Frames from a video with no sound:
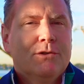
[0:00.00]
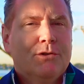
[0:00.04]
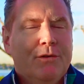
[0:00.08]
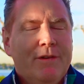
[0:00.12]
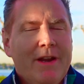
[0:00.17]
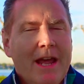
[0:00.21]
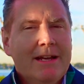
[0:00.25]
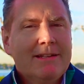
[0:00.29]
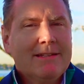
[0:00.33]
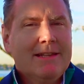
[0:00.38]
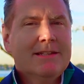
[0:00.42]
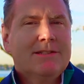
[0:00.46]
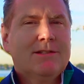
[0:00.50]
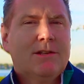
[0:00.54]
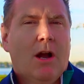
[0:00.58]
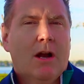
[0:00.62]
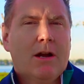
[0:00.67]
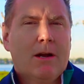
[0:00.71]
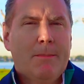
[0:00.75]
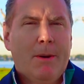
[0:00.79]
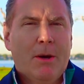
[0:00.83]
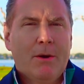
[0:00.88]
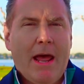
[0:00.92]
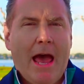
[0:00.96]
So next, let's
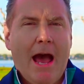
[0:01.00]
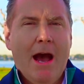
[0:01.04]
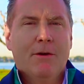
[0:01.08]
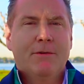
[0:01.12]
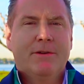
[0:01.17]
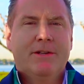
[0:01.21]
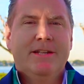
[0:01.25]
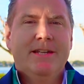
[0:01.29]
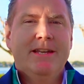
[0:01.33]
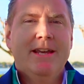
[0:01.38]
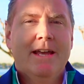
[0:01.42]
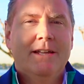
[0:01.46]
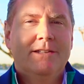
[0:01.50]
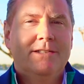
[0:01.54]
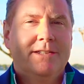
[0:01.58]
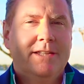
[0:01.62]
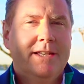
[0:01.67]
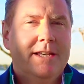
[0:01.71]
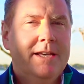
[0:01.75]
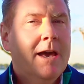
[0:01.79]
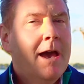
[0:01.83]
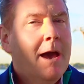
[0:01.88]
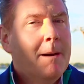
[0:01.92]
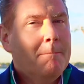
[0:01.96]
talk about how
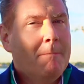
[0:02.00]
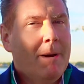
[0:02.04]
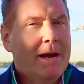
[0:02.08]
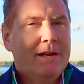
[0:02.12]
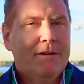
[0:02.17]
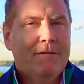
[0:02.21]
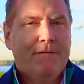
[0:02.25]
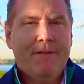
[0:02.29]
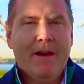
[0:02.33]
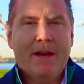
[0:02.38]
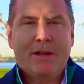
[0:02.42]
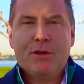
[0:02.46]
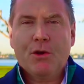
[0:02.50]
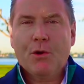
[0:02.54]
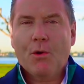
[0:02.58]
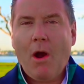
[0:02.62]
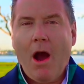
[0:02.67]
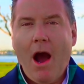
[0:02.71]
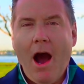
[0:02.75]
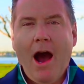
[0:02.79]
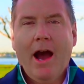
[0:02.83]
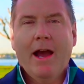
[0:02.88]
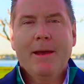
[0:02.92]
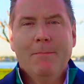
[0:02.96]
THC might affect
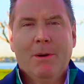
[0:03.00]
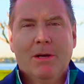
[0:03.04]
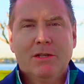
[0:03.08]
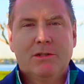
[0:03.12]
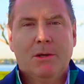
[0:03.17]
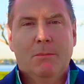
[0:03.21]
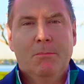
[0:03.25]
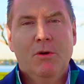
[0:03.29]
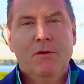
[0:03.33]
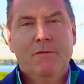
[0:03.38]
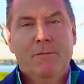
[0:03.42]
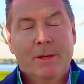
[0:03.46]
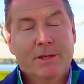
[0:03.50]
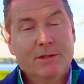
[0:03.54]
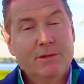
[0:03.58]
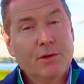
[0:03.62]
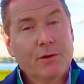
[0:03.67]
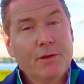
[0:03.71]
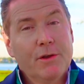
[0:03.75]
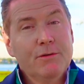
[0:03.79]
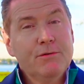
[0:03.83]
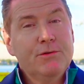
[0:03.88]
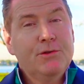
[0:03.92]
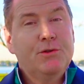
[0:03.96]
your eye muscle movement.
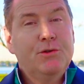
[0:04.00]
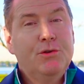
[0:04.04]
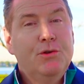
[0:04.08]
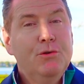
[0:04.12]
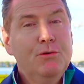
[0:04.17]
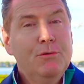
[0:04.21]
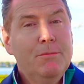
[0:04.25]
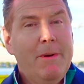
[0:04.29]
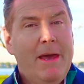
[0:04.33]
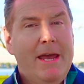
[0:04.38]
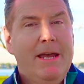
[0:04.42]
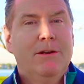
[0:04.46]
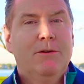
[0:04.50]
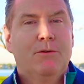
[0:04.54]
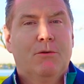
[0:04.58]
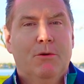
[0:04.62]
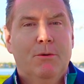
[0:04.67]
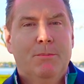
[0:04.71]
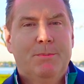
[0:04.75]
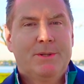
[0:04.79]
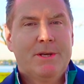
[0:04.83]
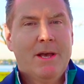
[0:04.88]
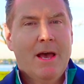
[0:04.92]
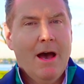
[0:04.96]
So there's two main
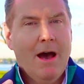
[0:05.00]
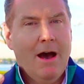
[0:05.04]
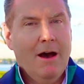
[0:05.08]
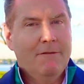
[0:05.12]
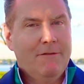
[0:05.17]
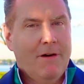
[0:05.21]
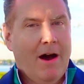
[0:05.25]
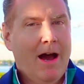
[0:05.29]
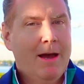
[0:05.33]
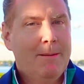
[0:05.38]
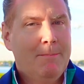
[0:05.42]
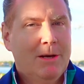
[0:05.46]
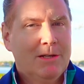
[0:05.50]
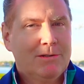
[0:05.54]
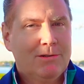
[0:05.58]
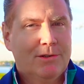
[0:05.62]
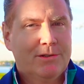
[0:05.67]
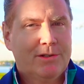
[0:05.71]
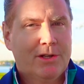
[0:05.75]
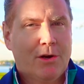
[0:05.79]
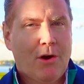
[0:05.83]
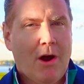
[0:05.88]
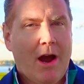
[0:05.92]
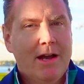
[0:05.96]
groups of eye
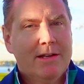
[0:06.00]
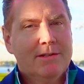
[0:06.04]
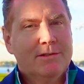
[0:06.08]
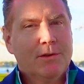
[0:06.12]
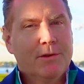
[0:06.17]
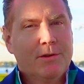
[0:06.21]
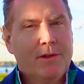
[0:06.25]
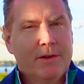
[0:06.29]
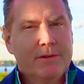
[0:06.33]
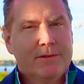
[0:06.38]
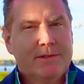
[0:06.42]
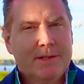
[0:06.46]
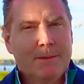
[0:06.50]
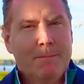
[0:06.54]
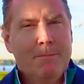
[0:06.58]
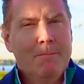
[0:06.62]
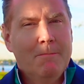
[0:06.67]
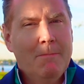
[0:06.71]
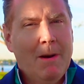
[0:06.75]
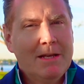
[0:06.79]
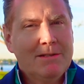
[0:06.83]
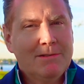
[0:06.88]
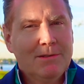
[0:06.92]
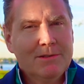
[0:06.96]
muscles in our eyes. So there's the
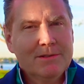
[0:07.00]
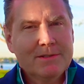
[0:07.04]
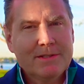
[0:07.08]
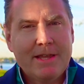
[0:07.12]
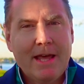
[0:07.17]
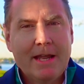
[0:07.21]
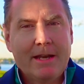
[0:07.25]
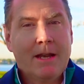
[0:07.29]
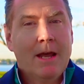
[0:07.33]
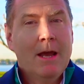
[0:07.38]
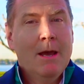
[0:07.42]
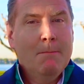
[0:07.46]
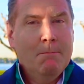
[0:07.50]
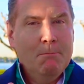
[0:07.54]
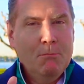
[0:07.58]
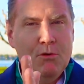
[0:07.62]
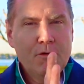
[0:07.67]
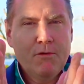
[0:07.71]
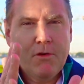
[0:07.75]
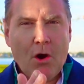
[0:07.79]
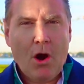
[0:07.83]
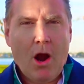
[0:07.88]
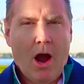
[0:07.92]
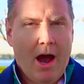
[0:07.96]
muscles that
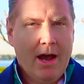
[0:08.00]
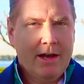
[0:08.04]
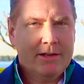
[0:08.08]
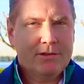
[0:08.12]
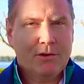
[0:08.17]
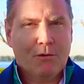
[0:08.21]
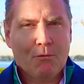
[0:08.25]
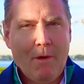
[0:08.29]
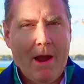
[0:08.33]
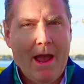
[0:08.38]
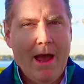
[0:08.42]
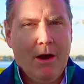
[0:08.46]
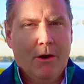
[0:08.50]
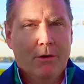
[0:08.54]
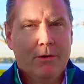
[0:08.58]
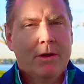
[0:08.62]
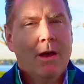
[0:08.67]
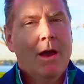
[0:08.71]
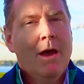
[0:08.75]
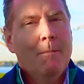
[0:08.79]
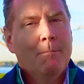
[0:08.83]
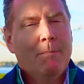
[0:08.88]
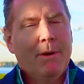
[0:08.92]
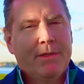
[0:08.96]
move our eyes around,
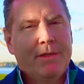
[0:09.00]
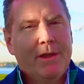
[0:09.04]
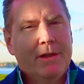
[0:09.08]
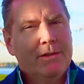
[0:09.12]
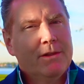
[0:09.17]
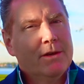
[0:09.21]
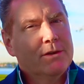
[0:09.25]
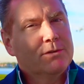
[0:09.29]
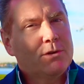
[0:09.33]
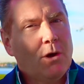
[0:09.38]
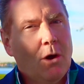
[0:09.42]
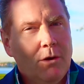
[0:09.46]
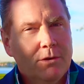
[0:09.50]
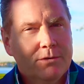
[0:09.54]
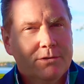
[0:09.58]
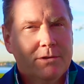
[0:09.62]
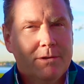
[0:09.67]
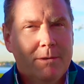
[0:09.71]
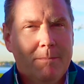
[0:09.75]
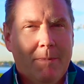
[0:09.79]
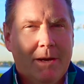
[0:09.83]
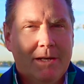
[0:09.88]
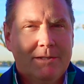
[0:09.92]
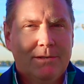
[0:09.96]
but then there's also
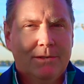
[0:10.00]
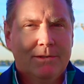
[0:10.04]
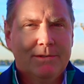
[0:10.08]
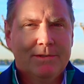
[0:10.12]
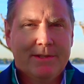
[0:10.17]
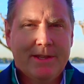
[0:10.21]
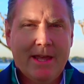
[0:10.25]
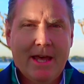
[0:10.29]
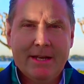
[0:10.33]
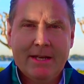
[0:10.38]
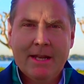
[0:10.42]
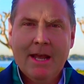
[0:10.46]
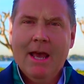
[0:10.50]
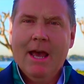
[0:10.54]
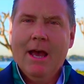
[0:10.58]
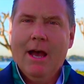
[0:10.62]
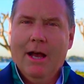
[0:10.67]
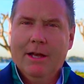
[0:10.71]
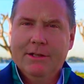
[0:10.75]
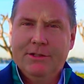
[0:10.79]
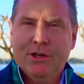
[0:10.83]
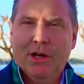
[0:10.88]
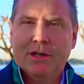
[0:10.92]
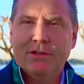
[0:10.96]
the muscles that
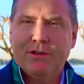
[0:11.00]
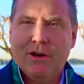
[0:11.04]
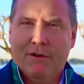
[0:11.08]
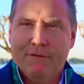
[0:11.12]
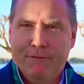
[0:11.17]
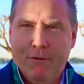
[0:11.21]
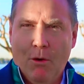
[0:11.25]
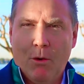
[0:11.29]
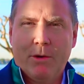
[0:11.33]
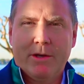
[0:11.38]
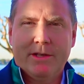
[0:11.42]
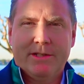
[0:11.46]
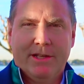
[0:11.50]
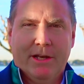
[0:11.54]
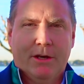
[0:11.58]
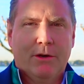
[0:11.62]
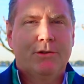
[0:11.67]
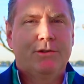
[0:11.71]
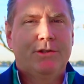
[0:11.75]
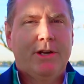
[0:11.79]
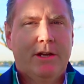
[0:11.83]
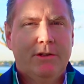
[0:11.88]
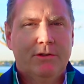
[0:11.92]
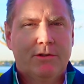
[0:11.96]
adjust our focusing
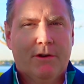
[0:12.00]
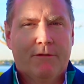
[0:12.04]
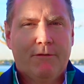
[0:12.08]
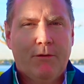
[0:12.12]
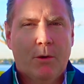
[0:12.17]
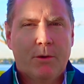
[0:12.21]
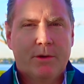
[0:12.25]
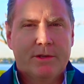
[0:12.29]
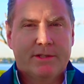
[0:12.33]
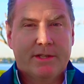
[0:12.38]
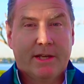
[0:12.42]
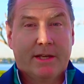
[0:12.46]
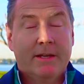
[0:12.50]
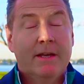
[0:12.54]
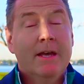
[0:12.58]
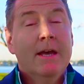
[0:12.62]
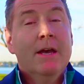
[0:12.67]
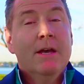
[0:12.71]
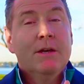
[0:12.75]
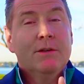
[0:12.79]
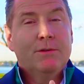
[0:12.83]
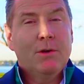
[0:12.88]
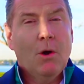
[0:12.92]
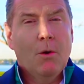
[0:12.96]
or change our focusing.
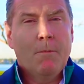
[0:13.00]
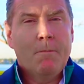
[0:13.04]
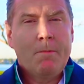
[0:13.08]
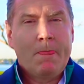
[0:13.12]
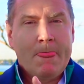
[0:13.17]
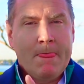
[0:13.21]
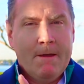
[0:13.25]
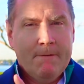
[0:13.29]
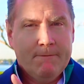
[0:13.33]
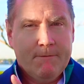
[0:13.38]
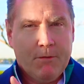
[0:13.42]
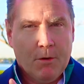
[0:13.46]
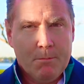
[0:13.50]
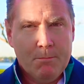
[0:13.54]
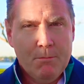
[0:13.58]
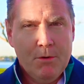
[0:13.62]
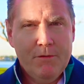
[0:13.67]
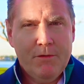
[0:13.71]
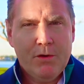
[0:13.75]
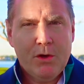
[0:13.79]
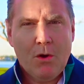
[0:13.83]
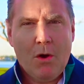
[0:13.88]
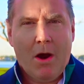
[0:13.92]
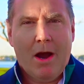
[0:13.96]
So for
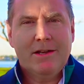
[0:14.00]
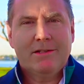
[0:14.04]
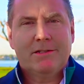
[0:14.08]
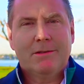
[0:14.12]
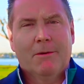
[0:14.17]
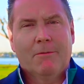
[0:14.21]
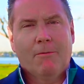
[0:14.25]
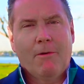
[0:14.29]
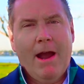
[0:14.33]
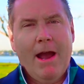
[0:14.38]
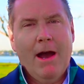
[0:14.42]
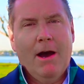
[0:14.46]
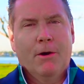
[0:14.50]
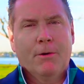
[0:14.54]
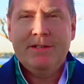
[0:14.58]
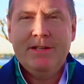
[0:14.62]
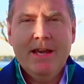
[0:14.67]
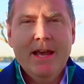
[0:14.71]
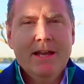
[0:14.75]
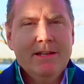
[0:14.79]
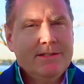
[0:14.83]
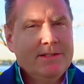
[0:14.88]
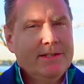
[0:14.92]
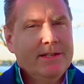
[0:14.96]
moving your eyes around,
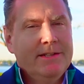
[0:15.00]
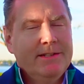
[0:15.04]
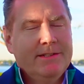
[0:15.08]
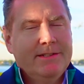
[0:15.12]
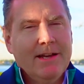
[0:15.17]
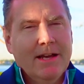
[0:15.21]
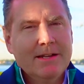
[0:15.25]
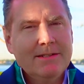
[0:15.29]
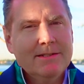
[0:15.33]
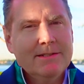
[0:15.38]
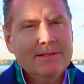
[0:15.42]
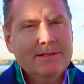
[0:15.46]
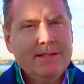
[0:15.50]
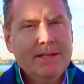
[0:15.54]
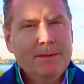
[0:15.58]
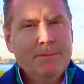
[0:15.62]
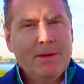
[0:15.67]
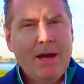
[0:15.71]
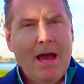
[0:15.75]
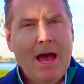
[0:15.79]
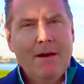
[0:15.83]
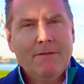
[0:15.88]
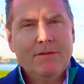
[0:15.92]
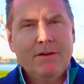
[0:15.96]
THC doesn't seem
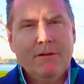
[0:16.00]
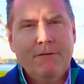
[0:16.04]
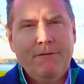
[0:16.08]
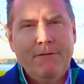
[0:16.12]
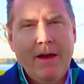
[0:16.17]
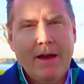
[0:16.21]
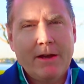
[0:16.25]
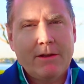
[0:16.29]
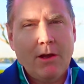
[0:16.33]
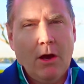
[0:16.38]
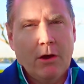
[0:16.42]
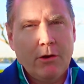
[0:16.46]
to have an effect